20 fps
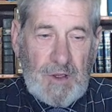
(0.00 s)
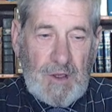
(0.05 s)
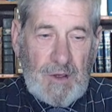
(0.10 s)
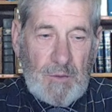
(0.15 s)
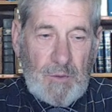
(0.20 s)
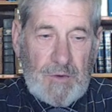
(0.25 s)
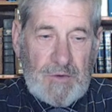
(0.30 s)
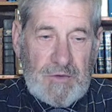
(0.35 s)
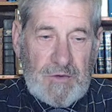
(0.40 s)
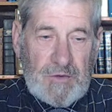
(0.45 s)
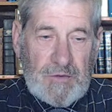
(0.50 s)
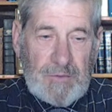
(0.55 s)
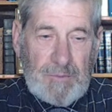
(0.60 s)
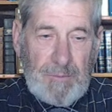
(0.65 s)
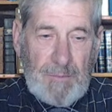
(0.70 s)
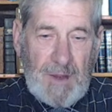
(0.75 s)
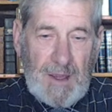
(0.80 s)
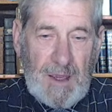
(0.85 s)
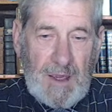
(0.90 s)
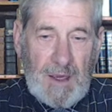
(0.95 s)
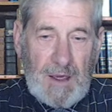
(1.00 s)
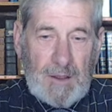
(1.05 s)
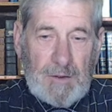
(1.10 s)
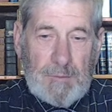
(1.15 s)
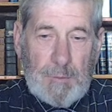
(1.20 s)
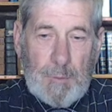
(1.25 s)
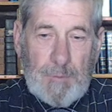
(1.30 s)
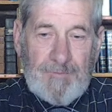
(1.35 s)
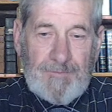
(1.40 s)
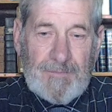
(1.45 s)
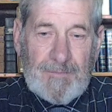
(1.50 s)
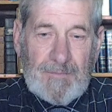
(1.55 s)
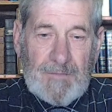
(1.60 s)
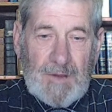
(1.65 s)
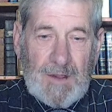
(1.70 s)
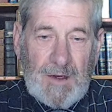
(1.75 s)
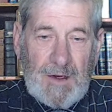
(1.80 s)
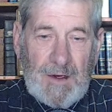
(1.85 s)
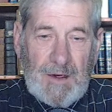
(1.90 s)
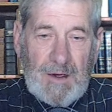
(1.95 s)
which is man,
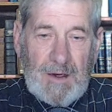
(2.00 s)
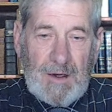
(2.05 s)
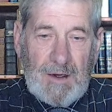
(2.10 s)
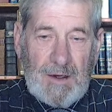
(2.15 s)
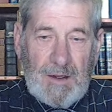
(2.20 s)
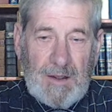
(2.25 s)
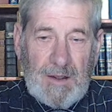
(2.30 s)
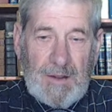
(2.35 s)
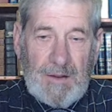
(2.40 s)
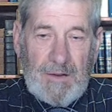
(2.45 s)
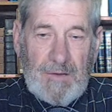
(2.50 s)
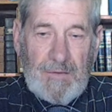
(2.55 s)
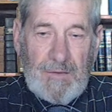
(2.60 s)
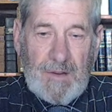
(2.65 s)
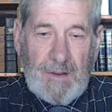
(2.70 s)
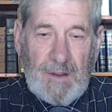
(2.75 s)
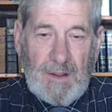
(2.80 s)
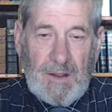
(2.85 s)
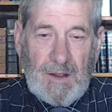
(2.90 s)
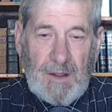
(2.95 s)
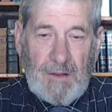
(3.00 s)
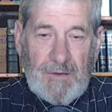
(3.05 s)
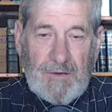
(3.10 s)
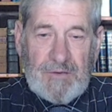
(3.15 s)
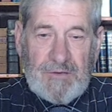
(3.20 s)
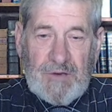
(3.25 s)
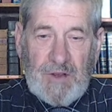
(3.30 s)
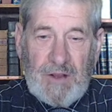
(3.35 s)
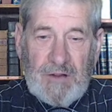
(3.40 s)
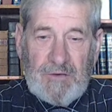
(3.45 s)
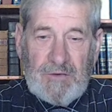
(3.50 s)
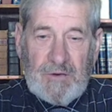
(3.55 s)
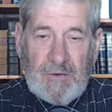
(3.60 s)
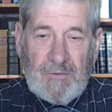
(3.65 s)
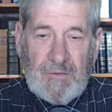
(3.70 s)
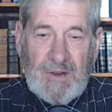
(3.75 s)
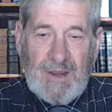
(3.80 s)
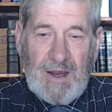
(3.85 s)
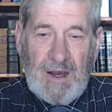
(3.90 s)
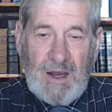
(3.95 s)
and the sons
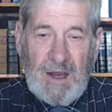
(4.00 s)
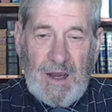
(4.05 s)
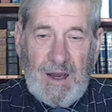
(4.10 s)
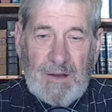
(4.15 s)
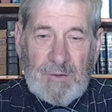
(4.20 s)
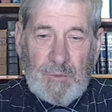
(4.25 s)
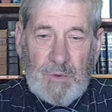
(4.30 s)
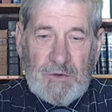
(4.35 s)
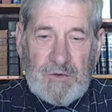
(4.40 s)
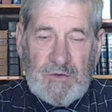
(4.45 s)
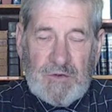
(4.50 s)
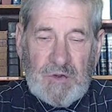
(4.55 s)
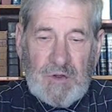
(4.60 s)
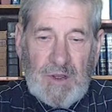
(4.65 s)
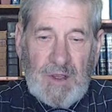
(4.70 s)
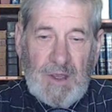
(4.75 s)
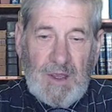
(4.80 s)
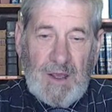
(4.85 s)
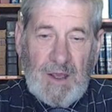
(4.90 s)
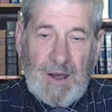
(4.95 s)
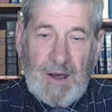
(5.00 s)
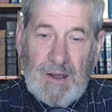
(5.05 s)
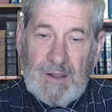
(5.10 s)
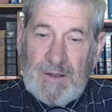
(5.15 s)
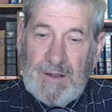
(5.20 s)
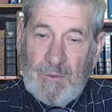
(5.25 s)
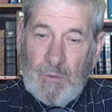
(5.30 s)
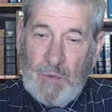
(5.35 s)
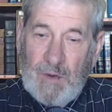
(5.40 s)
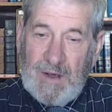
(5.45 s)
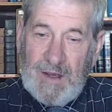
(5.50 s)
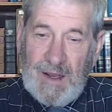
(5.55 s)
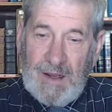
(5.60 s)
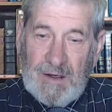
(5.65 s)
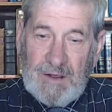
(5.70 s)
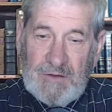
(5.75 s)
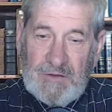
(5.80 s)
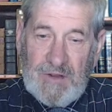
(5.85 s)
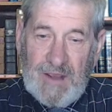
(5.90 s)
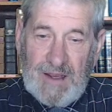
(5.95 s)
of God, which we're not
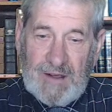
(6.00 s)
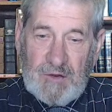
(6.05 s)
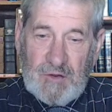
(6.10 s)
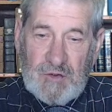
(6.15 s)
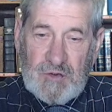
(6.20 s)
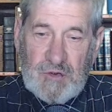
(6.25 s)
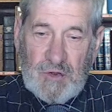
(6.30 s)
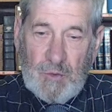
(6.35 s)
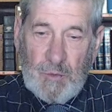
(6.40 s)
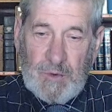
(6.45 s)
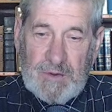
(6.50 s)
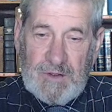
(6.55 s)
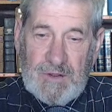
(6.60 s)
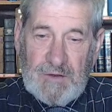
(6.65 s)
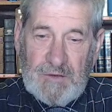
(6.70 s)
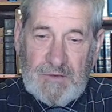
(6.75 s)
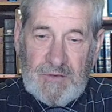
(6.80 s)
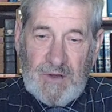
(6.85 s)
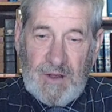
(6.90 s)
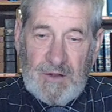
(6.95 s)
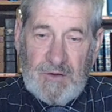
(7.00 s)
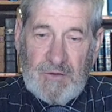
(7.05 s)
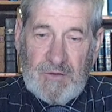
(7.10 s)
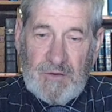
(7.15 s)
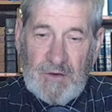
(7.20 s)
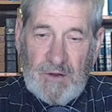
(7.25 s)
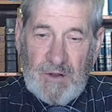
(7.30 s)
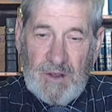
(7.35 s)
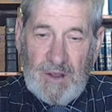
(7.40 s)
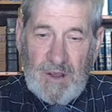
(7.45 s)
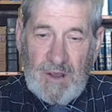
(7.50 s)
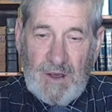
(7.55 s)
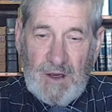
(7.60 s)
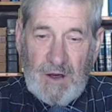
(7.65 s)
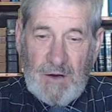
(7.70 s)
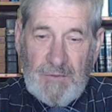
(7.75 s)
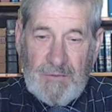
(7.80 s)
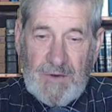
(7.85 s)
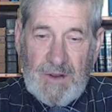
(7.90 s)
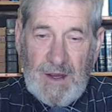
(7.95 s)
exactly sure what these sons
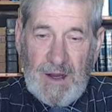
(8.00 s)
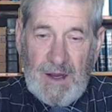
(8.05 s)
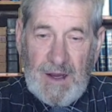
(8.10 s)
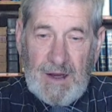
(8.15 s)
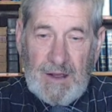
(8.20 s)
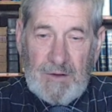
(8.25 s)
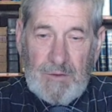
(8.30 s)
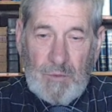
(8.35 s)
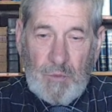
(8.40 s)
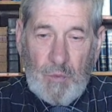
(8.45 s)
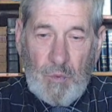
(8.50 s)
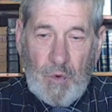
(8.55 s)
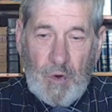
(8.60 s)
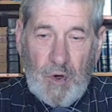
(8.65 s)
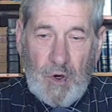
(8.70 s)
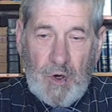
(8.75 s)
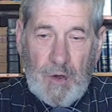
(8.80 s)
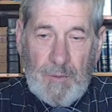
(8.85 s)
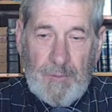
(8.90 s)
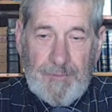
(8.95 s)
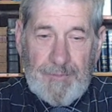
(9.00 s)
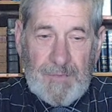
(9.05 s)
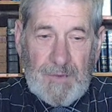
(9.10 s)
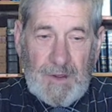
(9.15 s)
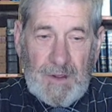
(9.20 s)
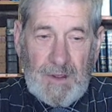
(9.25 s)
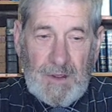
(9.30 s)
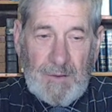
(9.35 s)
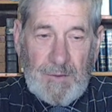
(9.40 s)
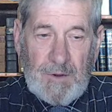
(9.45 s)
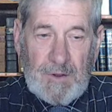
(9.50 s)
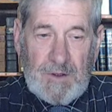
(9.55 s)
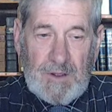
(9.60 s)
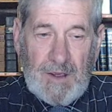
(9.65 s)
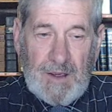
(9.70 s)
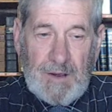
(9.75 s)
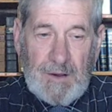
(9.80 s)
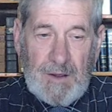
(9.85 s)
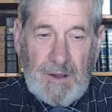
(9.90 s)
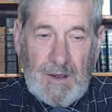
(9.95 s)
of God were, but
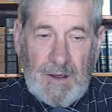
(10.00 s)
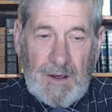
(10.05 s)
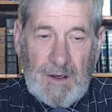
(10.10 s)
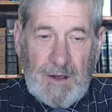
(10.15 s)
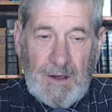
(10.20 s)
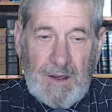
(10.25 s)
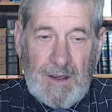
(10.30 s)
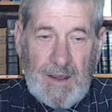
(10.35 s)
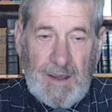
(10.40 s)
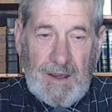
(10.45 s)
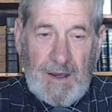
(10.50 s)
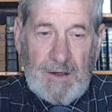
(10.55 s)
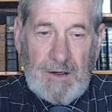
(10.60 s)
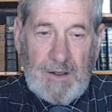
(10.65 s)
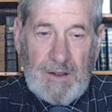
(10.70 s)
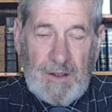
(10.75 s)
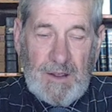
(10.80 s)
they had